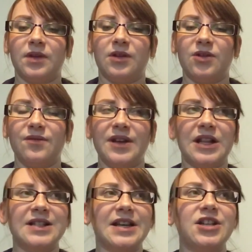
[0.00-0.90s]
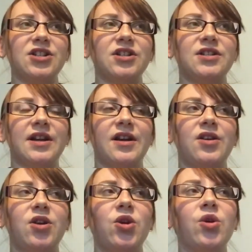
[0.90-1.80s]
not the realization, because I
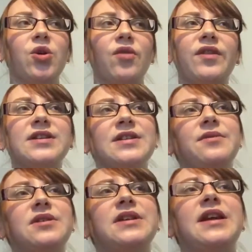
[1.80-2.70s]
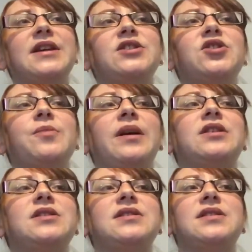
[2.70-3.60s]
knew obviously what I was getting into, but
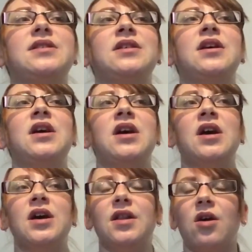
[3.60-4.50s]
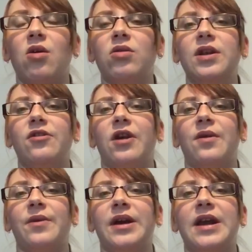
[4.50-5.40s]
just the holy
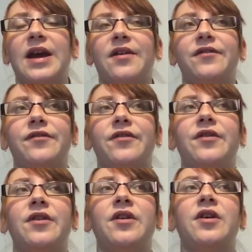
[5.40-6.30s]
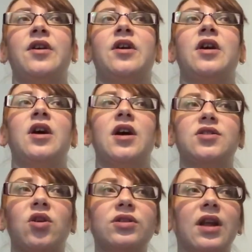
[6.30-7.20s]
crap, we're gonna have a
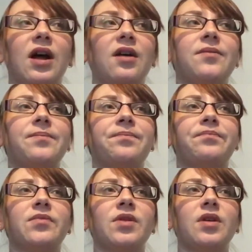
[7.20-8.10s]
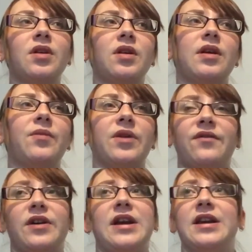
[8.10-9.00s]
toddler
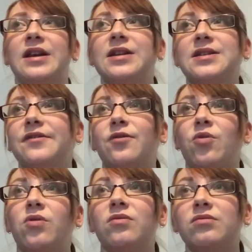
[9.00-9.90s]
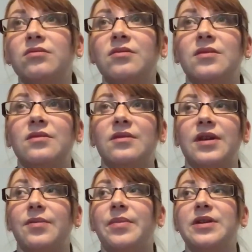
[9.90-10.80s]
whatever Eden is at four,
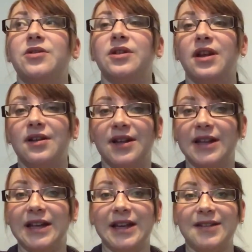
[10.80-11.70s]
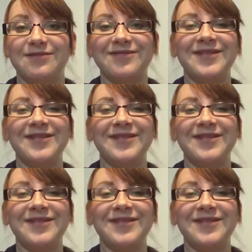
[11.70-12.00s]
like big toddler, a little kid,